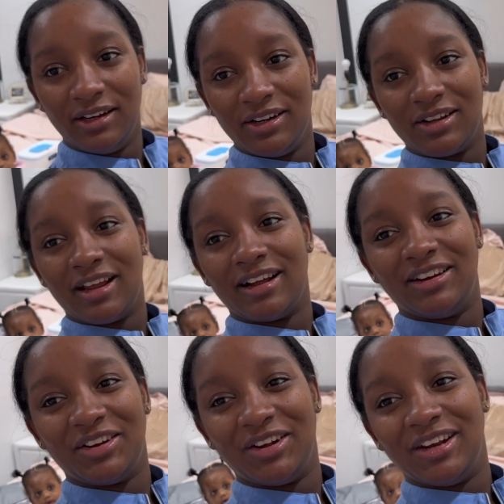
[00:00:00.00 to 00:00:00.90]
looked like a
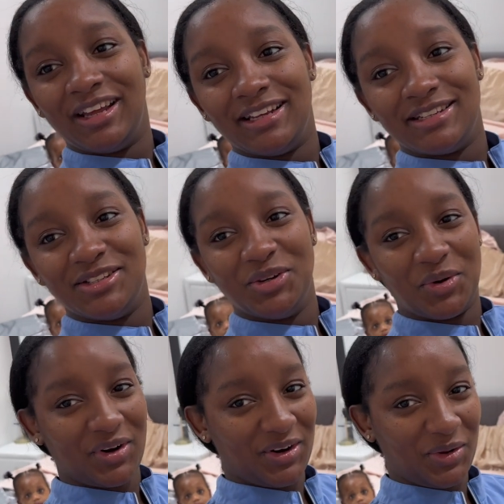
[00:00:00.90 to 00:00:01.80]
little glazed
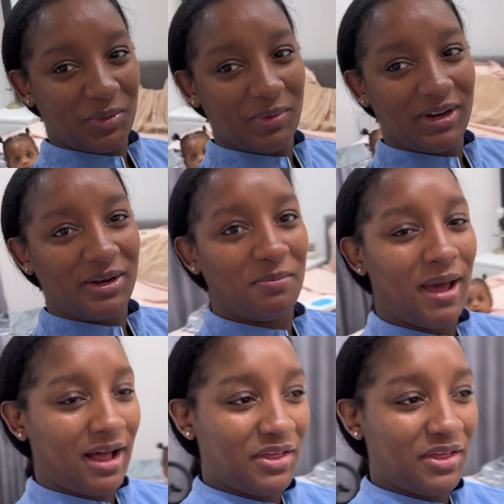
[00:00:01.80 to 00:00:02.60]
donut a little bit in the back